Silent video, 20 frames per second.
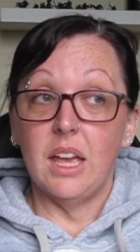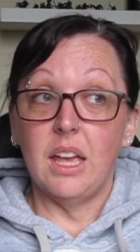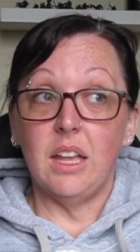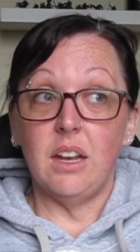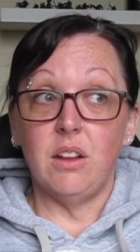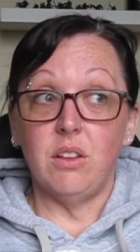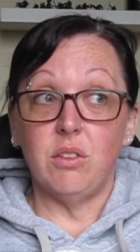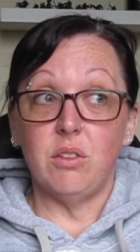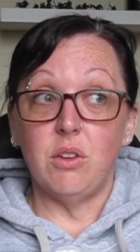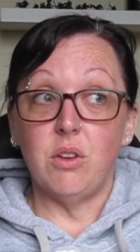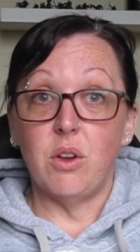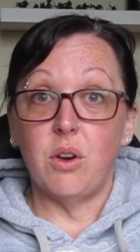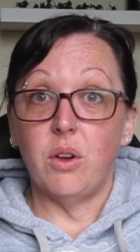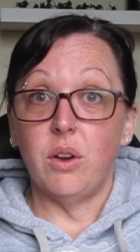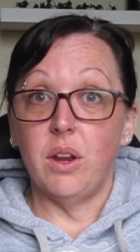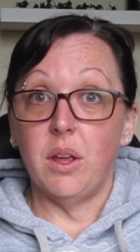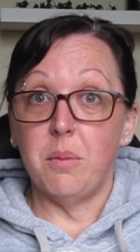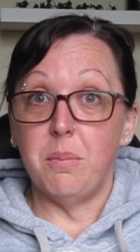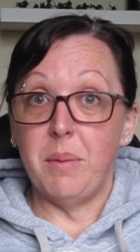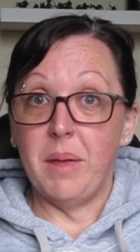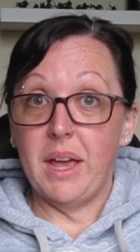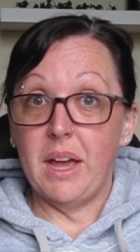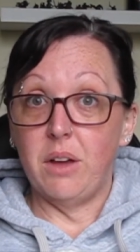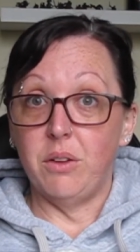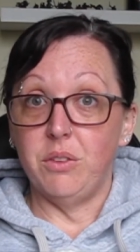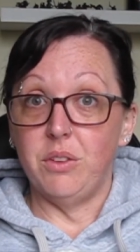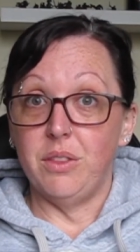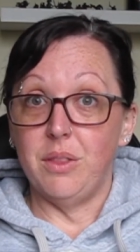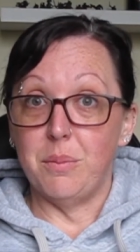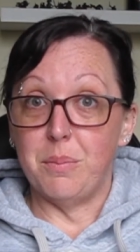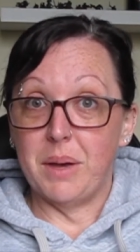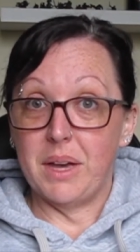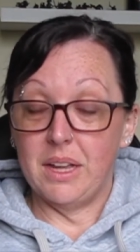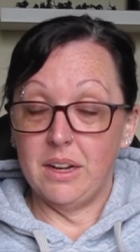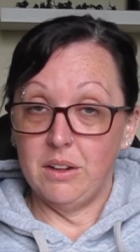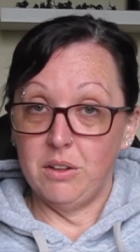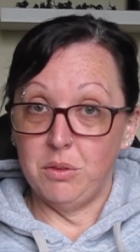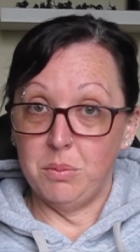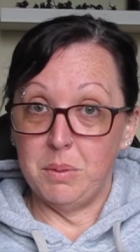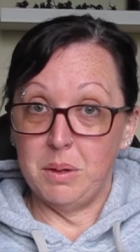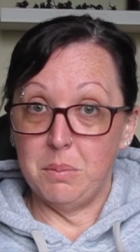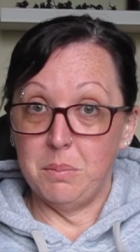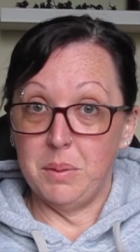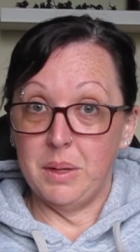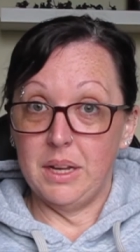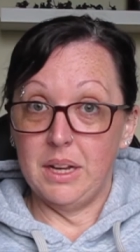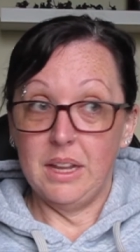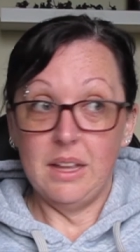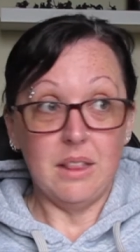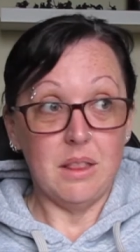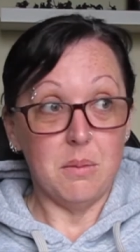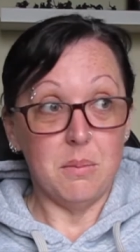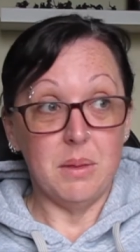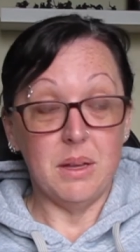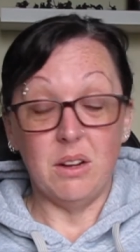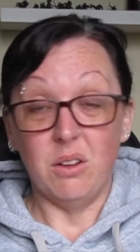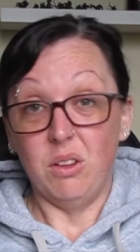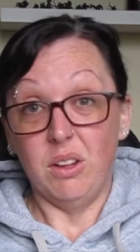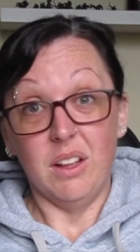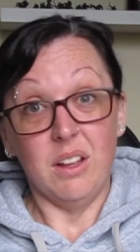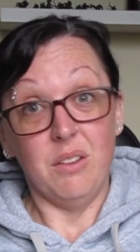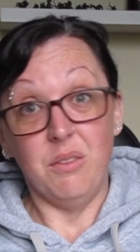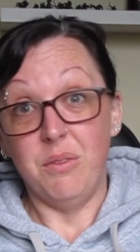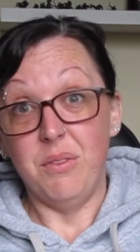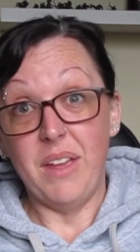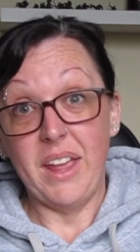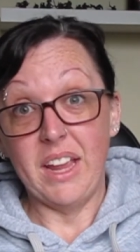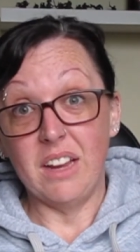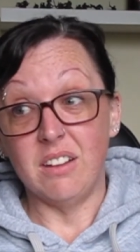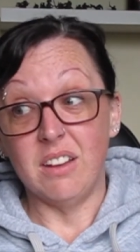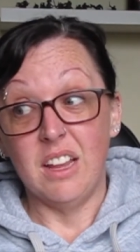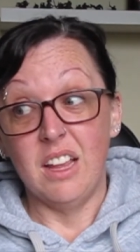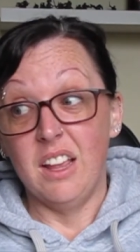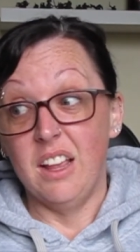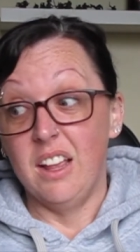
It is not about the punishment bit in the middle. In fact,